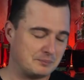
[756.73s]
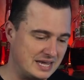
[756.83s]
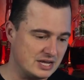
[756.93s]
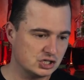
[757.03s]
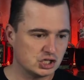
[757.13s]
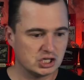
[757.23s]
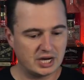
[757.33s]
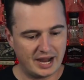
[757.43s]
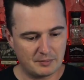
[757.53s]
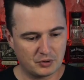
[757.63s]
Peach,
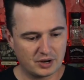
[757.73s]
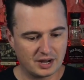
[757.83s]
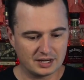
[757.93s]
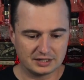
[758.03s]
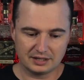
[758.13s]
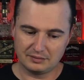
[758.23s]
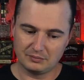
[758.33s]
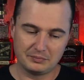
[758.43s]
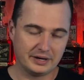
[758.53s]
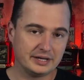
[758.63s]
apricot,
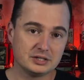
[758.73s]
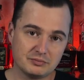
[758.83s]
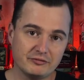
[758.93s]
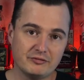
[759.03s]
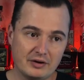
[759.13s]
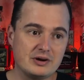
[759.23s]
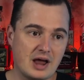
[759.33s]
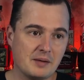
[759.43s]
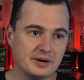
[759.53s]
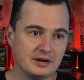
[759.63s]
but it is very
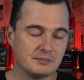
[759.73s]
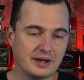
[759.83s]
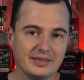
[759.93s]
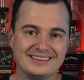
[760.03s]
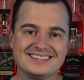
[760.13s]
dominated by like